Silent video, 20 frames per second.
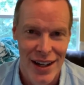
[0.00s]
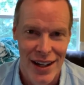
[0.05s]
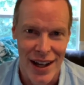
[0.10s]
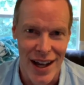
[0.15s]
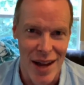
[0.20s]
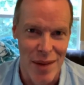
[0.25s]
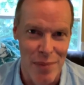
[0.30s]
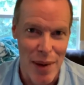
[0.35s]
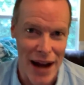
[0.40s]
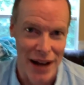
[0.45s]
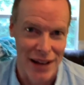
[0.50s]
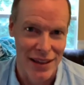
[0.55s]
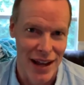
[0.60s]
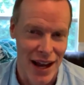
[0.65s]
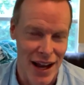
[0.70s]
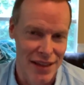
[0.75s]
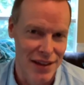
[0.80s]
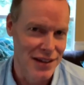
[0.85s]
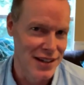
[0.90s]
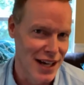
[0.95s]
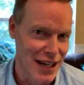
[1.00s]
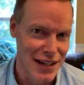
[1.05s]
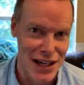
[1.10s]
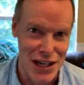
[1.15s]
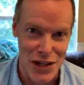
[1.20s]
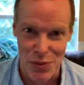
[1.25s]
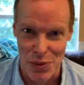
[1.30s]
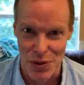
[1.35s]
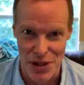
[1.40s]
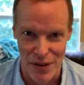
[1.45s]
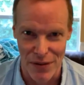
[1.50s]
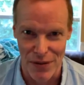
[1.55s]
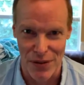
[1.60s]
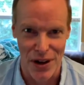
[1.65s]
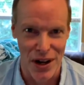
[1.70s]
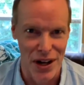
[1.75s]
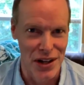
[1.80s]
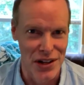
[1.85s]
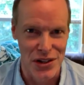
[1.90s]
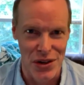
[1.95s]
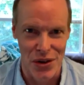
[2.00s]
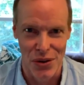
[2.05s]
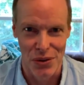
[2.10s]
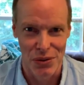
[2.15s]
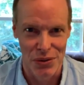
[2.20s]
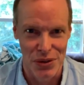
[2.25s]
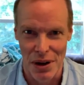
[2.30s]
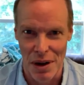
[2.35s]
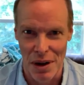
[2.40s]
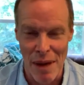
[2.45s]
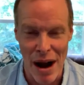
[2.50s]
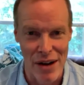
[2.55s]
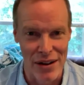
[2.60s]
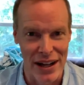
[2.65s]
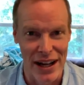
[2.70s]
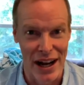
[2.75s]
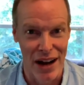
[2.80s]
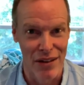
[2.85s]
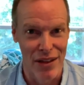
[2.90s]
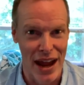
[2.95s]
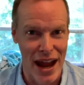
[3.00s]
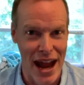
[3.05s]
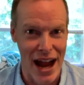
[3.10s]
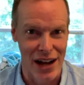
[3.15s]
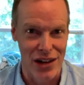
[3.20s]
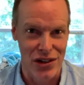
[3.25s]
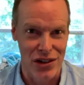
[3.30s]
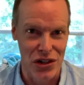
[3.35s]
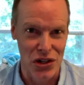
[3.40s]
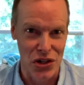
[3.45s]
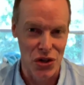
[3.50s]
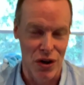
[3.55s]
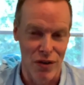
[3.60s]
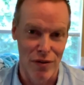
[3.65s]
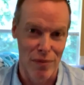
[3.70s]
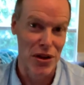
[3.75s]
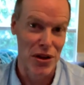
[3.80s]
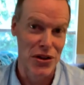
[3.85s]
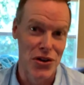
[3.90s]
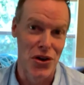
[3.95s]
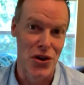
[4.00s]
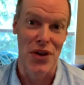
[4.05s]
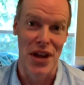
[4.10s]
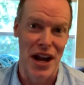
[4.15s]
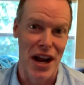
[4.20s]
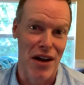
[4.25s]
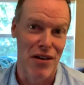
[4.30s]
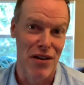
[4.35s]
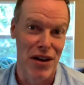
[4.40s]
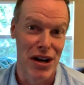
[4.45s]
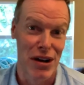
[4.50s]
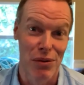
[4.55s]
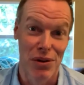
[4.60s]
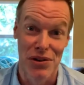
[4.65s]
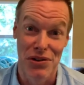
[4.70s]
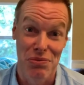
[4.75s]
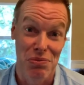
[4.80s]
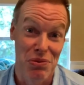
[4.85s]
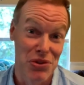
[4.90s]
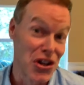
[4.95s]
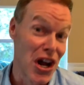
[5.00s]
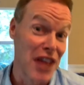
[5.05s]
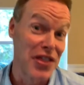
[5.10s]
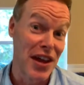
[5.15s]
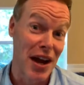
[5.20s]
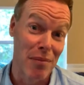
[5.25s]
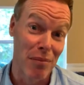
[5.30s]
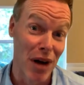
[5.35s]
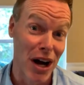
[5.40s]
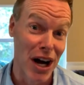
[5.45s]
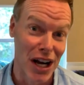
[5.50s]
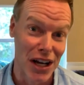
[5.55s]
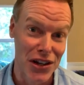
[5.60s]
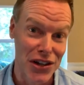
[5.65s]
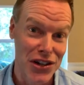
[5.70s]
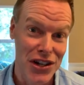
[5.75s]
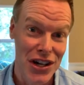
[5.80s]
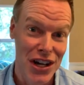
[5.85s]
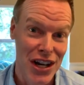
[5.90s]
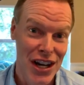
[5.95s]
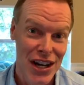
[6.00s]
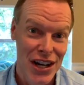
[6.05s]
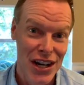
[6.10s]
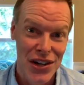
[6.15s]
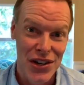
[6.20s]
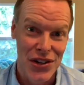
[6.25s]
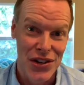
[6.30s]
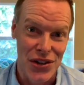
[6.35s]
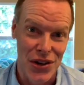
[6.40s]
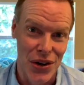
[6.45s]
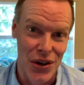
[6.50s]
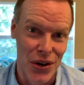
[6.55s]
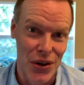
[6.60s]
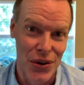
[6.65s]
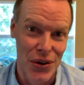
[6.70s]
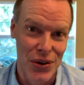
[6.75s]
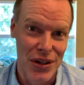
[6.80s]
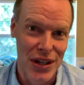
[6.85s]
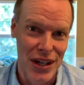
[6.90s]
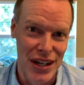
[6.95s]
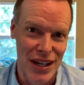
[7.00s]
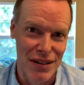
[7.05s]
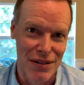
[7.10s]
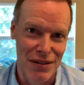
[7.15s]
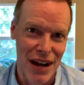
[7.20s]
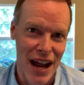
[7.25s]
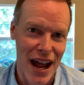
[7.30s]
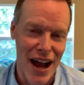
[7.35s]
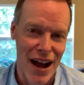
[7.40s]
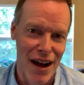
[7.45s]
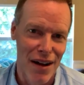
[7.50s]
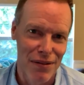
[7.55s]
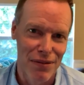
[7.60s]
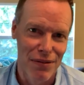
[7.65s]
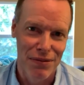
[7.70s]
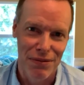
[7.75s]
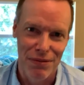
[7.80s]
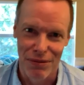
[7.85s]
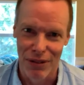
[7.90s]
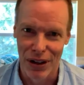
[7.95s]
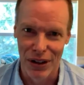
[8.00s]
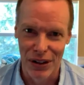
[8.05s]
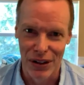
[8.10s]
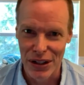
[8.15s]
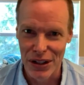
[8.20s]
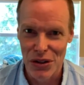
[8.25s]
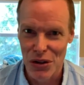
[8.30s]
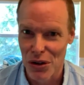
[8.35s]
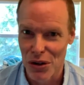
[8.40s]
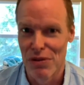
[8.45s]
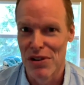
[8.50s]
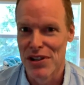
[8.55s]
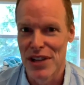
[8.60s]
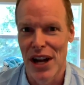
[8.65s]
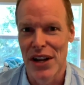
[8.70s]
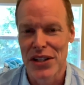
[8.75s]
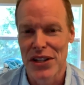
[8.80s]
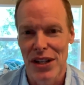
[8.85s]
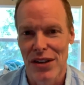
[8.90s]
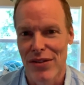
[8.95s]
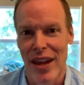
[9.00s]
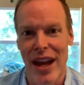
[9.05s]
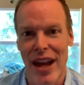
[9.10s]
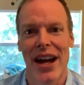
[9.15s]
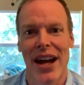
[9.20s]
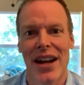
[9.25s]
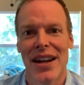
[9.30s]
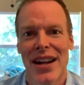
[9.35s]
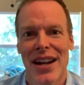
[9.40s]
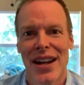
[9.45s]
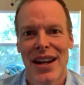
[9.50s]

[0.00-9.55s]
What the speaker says: And back then, the techniques were different, so the amount of hair they actually took from the donor area was not that much. So you didn't have really good results of that.